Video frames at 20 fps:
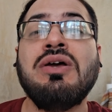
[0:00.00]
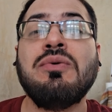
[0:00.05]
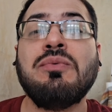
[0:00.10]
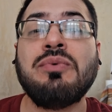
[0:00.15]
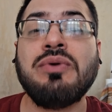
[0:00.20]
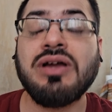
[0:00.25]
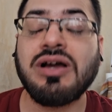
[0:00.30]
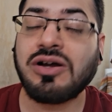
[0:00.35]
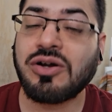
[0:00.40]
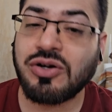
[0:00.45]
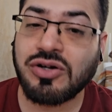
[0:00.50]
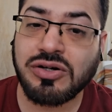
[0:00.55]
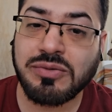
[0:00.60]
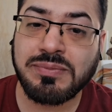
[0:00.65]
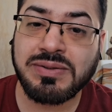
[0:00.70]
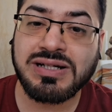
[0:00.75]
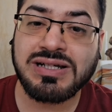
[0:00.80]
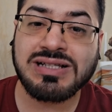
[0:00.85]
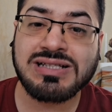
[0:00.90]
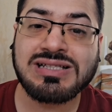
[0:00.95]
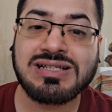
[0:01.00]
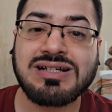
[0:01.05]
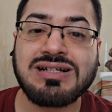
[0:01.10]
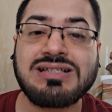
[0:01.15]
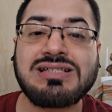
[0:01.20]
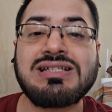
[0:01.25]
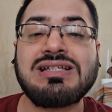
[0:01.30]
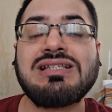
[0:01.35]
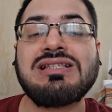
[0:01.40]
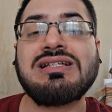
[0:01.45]
we are going to be
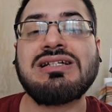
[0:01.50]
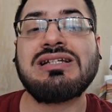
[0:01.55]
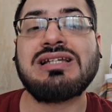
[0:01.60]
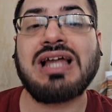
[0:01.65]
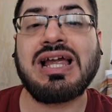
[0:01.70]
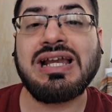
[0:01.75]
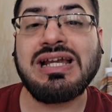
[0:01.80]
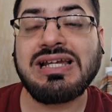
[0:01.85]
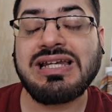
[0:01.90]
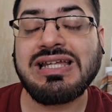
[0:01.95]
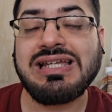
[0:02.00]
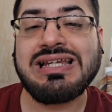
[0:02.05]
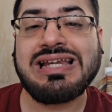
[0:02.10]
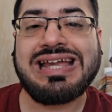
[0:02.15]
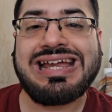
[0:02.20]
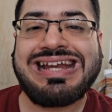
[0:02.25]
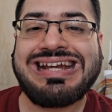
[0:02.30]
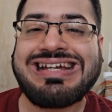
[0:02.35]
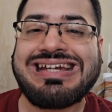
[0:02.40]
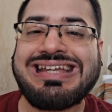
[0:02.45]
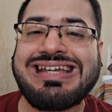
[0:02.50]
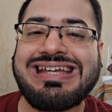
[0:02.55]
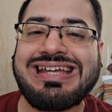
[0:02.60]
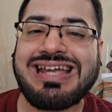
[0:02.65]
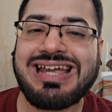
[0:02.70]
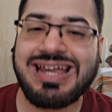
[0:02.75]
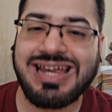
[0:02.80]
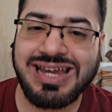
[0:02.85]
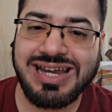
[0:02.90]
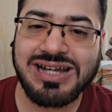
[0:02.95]
discussing the
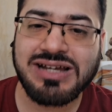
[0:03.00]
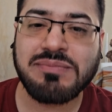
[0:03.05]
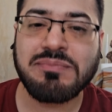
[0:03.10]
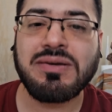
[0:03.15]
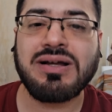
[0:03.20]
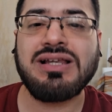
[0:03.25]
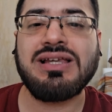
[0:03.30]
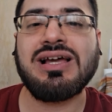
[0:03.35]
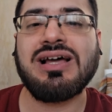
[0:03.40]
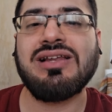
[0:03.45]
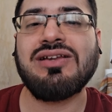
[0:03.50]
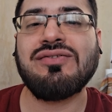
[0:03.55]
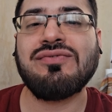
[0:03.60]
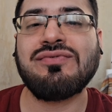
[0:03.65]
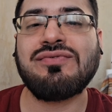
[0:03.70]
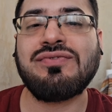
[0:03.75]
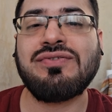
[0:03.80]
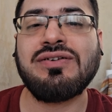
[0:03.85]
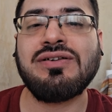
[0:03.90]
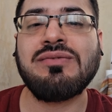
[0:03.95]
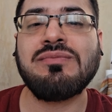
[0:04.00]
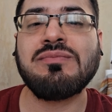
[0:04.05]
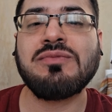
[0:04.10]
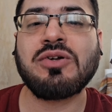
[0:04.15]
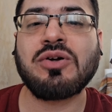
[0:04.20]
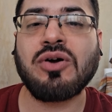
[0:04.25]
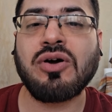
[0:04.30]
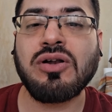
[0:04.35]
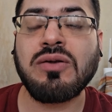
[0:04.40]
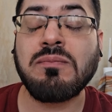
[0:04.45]
1988 malayalam film
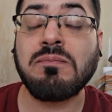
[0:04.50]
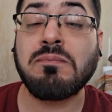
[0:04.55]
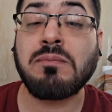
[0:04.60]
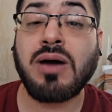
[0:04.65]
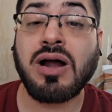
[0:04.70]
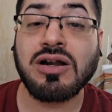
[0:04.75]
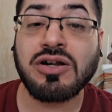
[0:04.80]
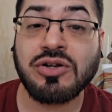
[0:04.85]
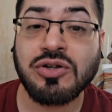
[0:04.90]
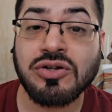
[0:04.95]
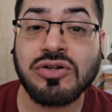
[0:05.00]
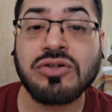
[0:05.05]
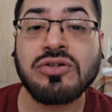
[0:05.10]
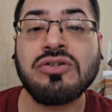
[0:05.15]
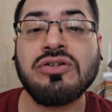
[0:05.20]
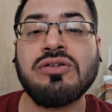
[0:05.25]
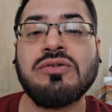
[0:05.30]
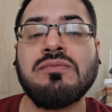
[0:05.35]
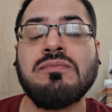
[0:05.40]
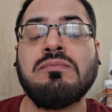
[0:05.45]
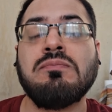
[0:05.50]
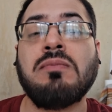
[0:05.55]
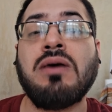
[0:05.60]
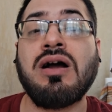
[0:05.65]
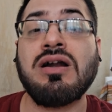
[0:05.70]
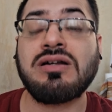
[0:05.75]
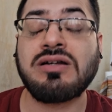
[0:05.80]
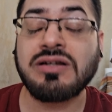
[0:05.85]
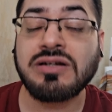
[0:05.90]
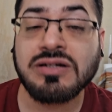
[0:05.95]
called Mattoral
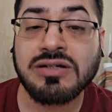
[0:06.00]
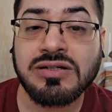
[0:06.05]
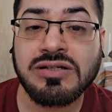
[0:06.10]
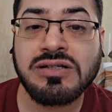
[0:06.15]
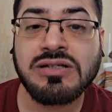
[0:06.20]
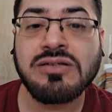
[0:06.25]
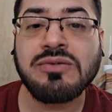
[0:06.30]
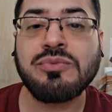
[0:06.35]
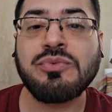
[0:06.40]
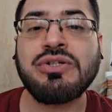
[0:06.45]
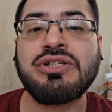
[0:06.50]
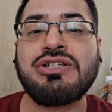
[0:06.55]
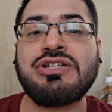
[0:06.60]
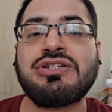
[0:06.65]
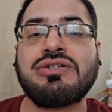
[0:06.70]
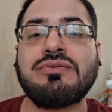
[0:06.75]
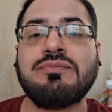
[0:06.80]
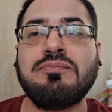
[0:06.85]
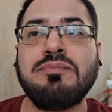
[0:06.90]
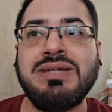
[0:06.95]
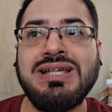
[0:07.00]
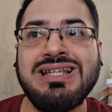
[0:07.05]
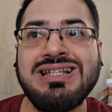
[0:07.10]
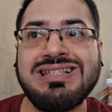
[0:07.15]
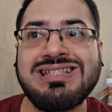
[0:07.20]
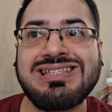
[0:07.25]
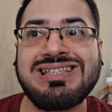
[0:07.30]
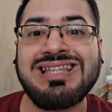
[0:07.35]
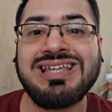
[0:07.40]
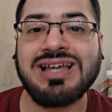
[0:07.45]
Mattoral which
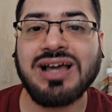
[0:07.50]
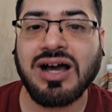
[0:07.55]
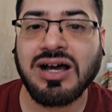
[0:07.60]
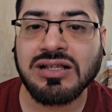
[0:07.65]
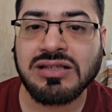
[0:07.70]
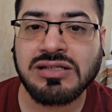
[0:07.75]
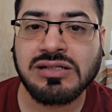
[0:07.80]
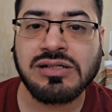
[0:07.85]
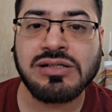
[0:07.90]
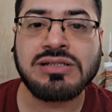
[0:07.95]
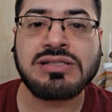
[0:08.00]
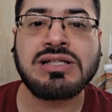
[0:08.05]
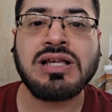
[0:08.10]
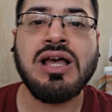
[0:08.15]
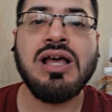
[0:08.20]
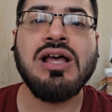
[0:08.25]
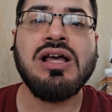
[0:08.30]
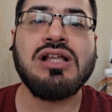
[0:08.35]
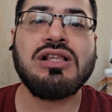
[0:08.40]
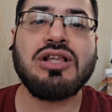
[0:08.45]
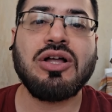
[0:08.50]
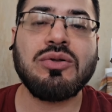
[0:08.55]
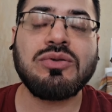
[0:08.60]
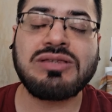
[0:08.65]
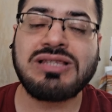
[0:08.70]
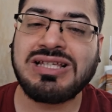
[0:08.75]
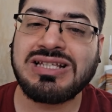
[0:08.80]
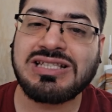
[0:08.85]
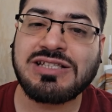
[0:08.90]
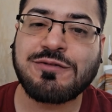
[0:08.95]
means the others now,
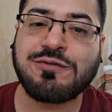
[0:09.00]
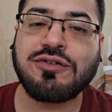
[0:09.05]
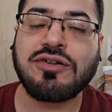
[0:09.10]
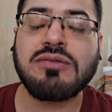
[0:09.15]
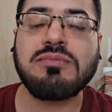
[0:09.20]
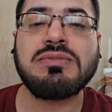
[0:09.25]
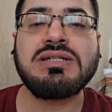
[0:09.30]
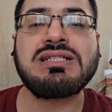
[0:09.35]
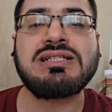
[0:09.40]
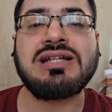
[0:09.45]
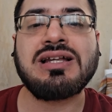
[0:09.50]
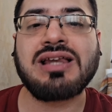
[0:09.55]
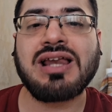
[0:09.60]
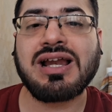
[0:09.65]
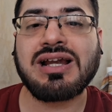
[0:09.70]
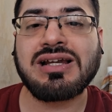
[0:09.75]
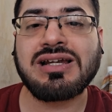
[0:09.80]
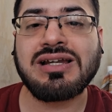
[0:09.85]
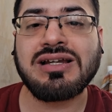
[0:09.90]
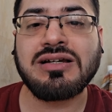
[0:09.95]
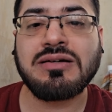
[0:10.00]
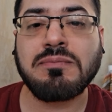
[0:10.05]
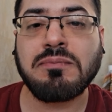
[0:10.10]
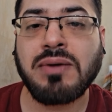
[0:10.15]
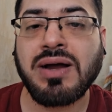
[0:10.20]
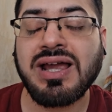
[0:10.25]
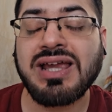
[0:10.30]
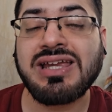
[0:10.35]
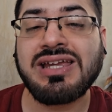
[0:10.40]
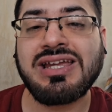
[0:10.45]
this film is directed
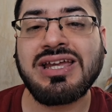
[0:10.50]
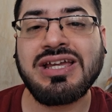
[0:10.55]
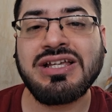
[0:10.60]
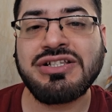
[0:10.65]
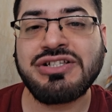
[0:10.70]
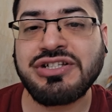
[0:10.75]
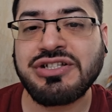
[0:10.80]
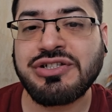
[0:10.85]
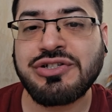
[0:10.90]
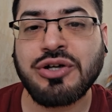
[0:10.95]
by K.G.